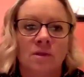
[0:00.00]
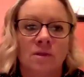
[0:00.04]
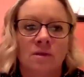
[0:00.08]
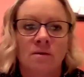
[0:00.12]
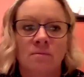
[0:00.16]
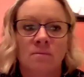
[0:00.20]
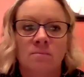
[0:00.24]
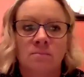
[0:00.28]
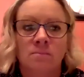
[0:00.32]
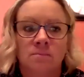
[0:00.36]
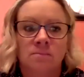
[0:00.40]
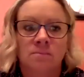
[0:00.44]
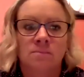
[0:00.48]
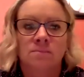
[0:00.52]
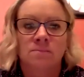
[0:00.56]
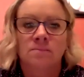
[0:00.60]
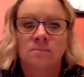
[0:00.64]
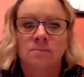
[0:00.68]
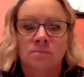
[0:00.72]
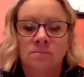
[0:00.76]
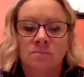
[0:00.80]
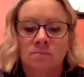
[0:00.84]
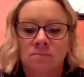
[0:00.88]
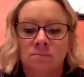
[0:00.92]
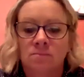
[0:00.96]

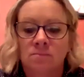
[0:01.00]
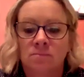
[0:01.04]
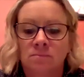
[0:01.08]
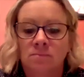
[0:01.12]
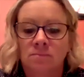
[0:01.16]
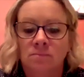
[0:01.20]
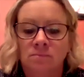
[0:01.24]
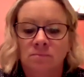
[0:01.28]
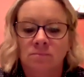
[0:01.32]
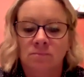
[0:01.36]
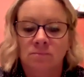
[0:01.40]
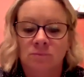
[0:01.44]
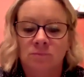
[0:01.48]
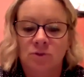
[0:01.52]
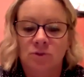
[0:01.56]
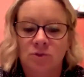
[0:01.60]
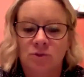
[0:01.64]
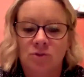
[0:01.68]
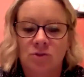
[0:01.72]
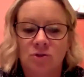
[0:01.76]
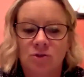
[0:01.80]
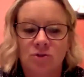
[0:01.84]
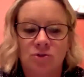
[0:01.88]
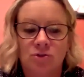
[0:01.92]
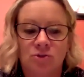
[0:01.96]
selected to go to the Norman
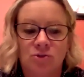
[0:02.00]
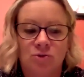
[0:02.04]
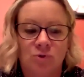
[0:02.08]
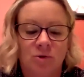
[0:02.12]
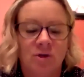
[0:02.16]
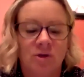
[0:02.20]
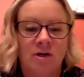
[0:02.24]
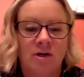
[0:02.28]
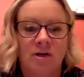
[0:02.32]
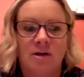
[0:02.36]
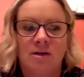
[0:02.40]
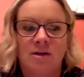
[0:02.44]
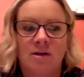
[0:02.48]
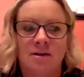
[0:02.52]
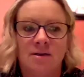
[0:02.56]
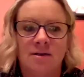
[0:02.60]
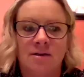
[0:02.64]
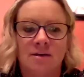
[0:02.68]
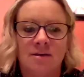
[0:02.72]
Regional. Sure.